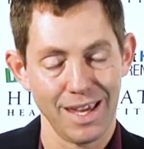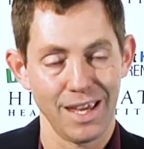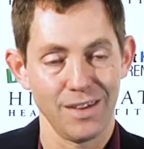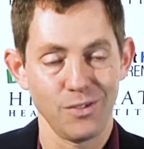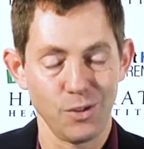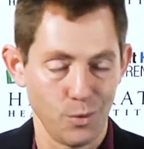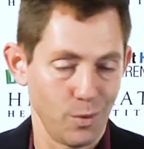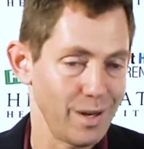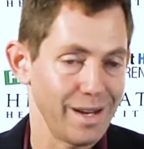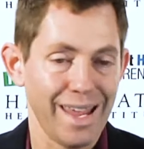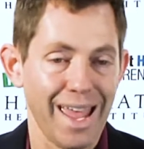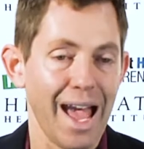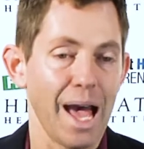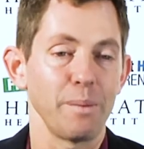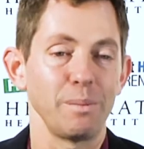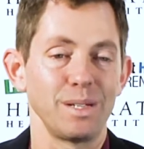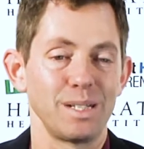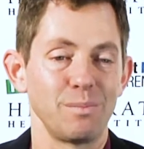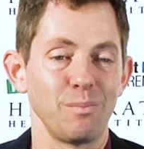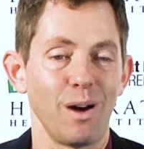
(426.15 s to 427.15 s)
If you were a
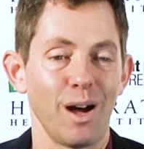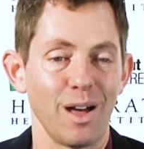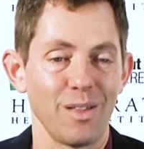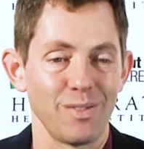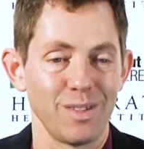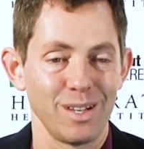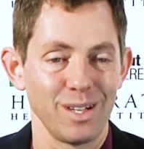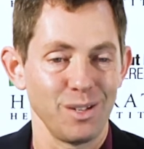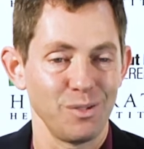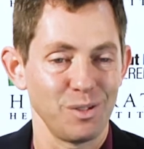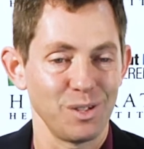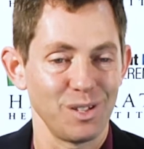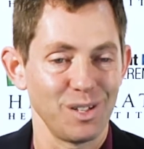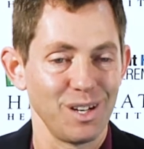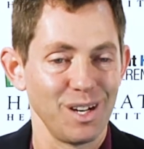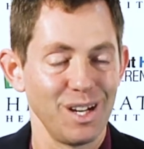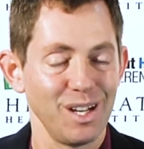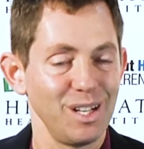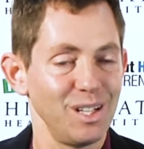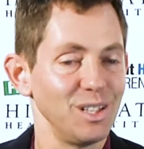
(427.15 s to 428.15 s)
cabbage moth and you were
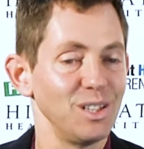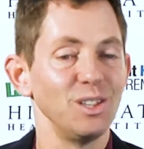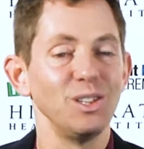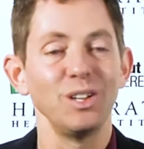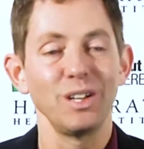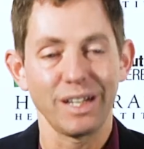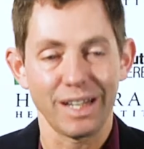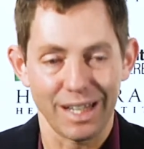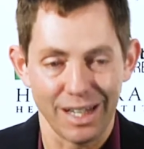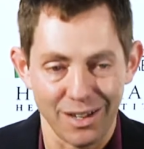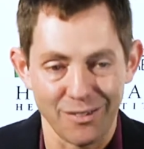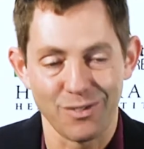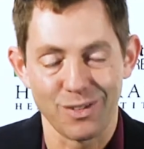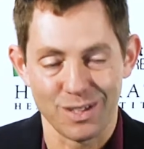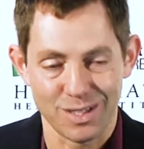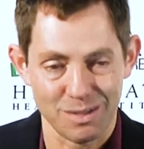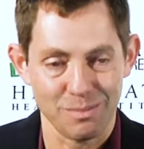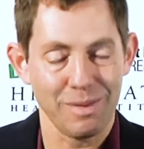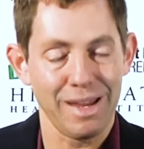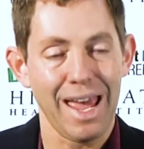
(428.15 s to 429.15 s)
looking for
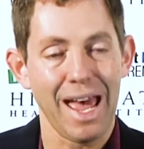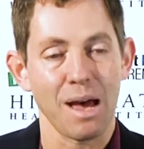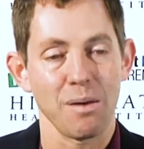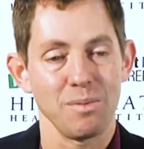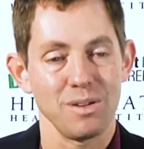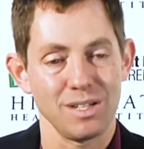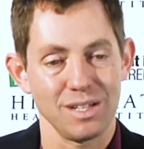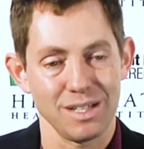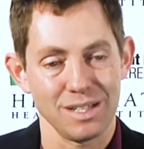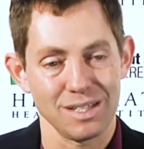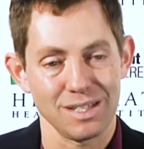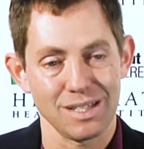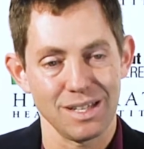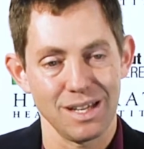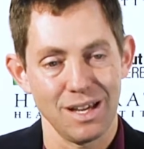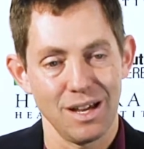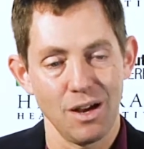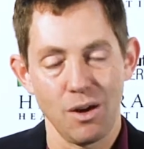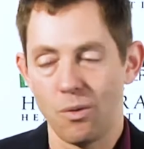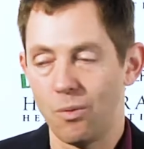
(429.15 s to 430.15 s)
some cabbages,
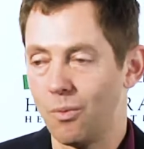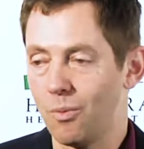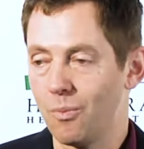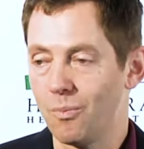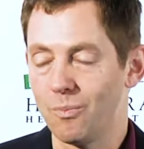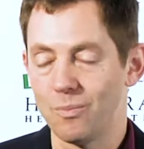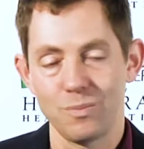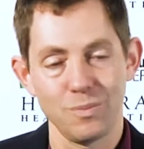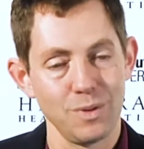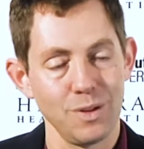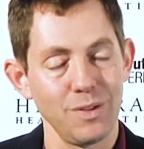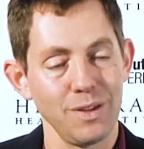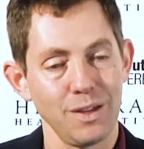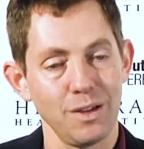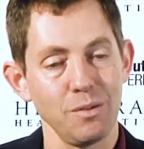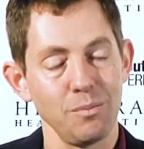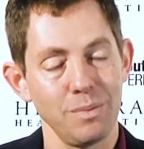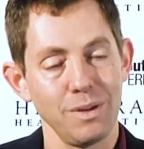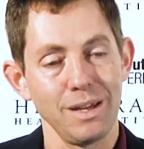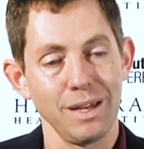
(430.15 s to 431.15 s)
do you think
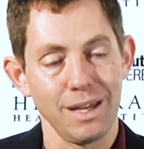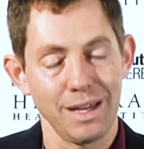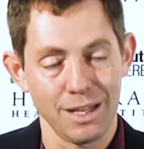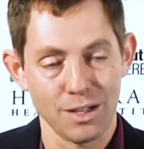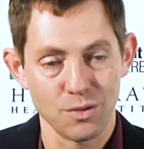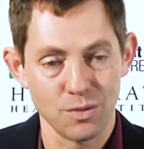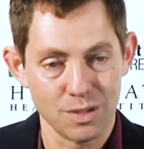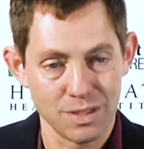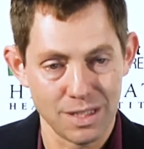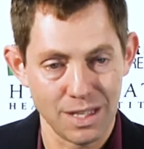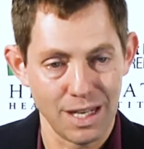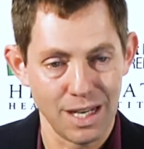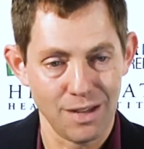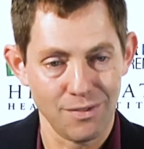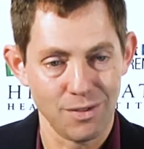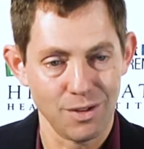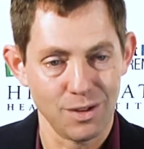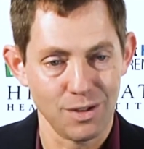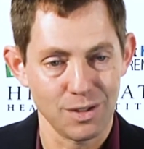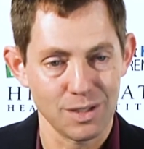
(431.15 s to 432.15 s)
you'd be interested
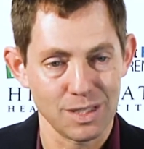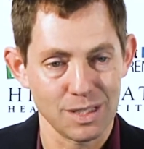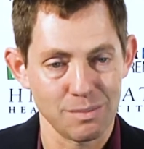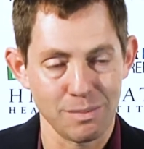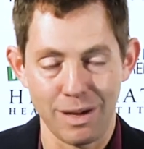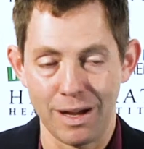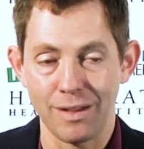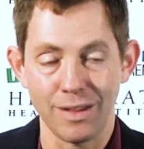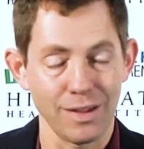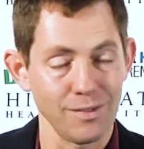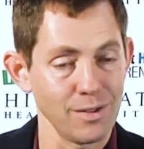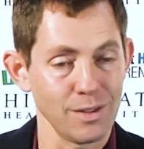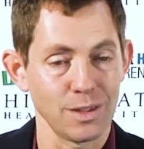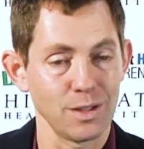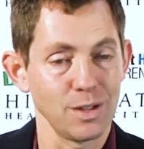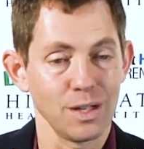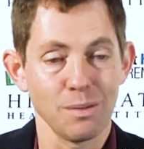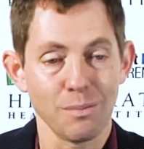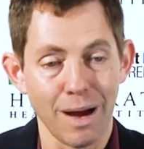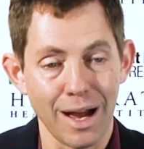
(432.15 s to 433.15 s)
if you could smell even
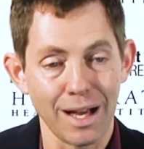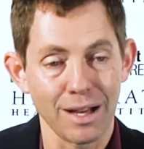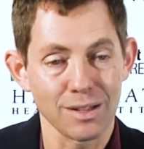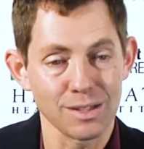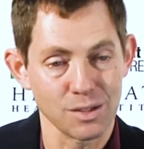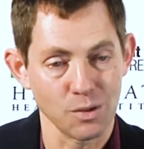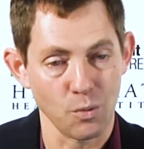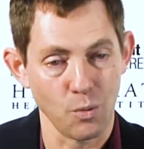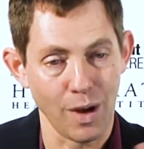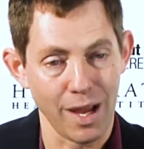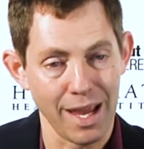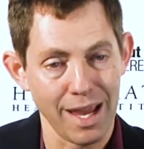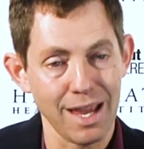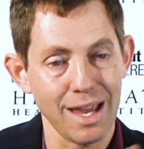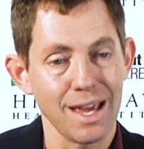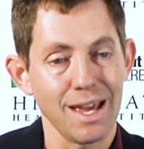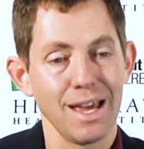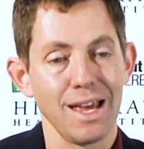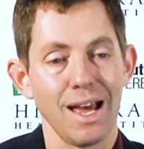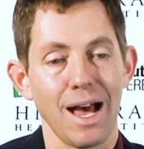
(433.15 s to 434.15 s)
30 miles away
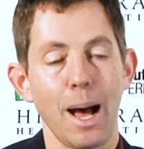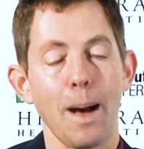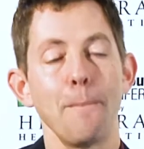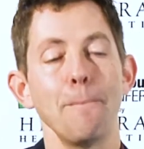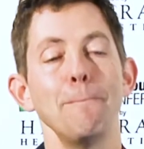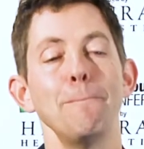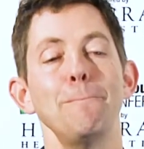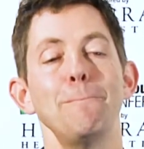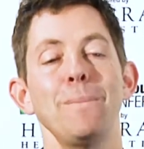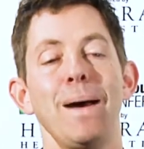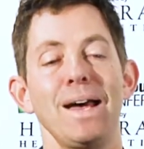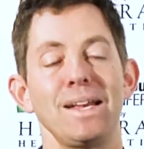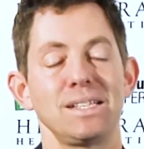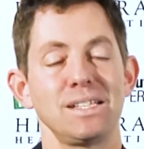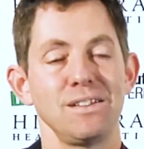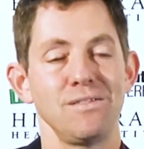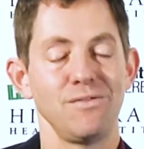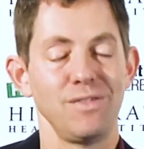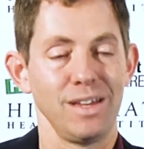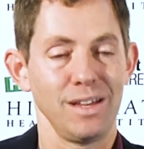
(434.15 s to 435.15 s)
a
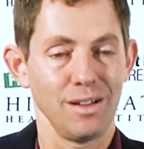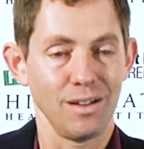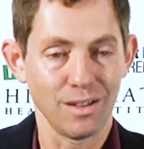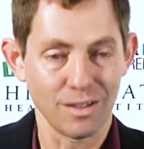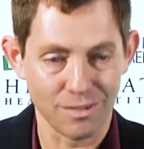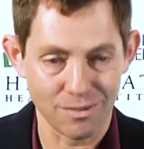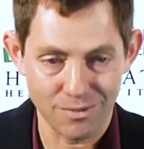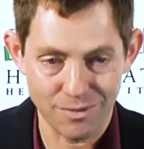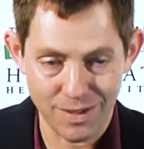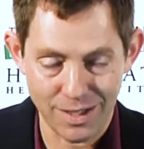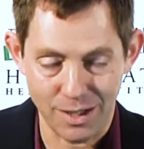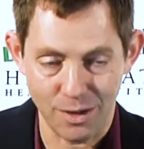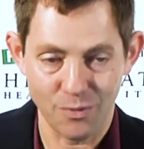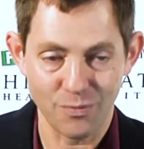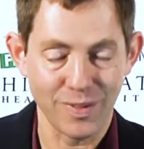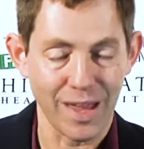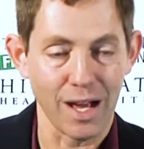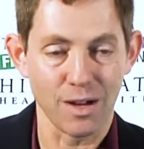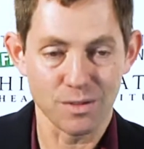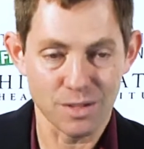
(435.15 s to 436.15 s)
massive field of, you know,
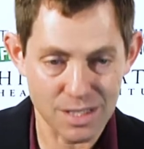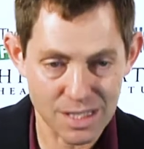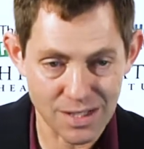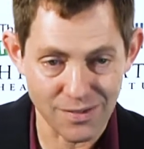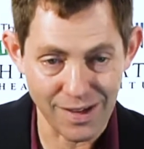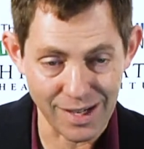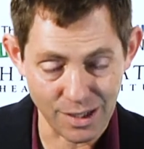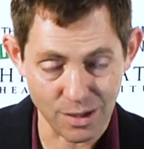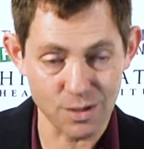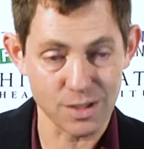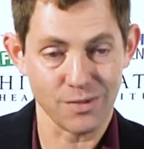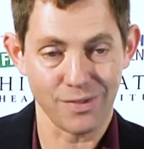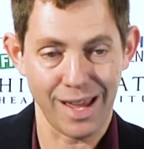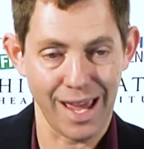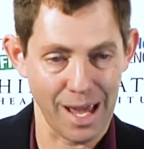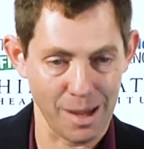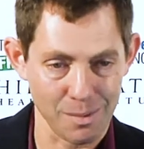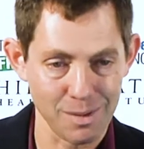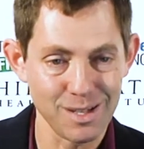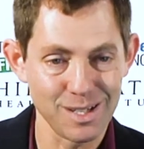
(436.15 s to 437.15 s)
thousands of acres of
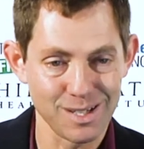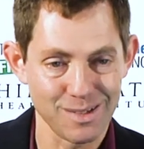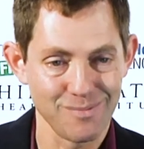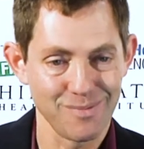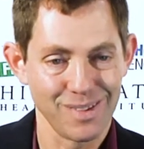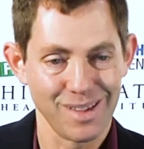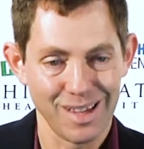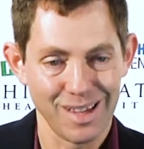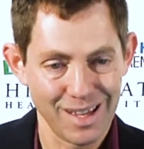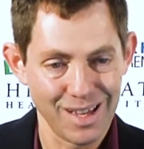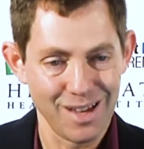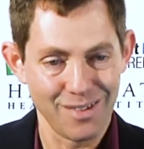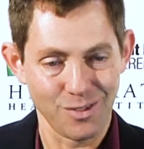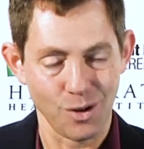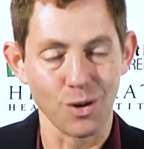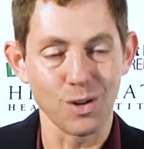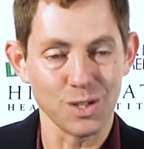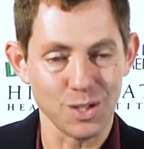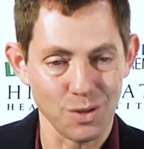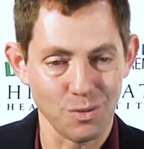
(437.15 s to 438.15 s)
cabbage? Of
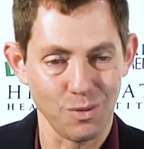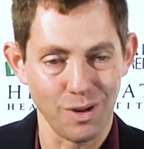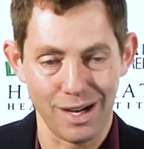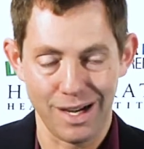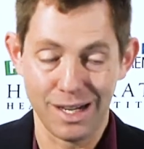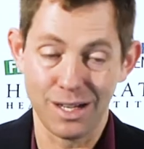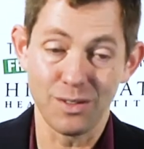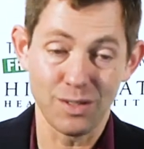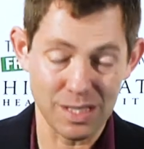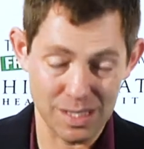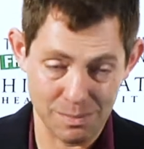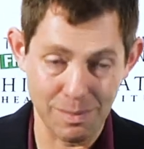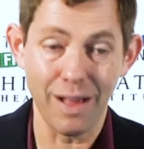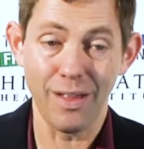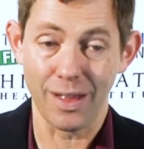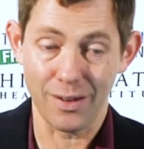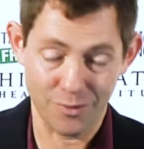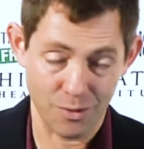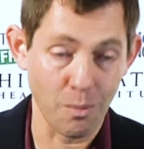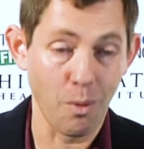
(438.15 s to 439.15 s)
course you would, and you'd smell
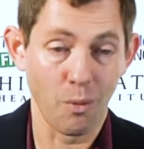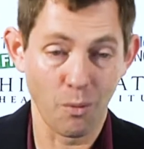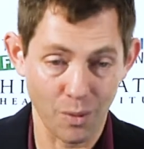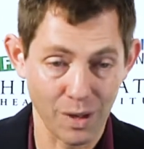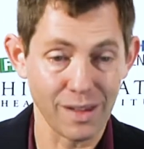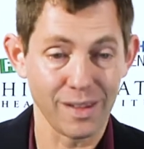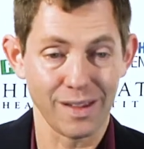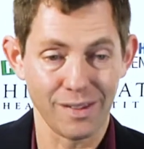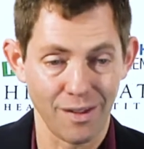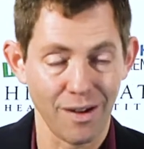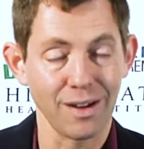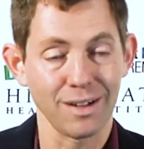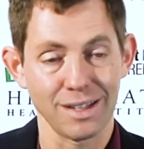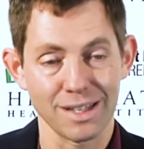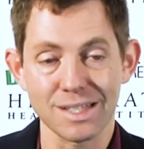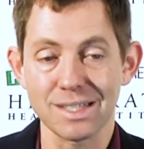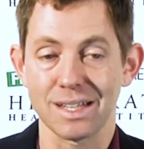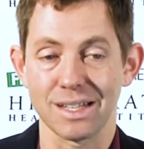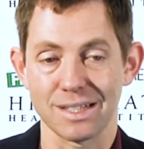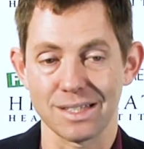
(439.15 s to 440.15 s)
it from a really long
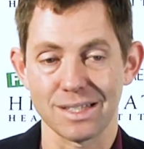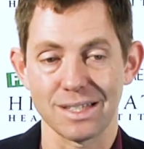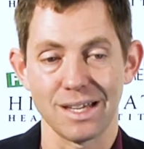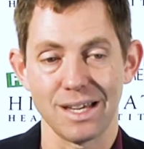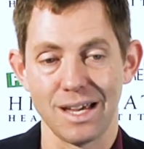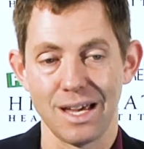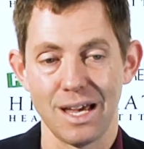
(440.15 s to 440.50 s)
distance.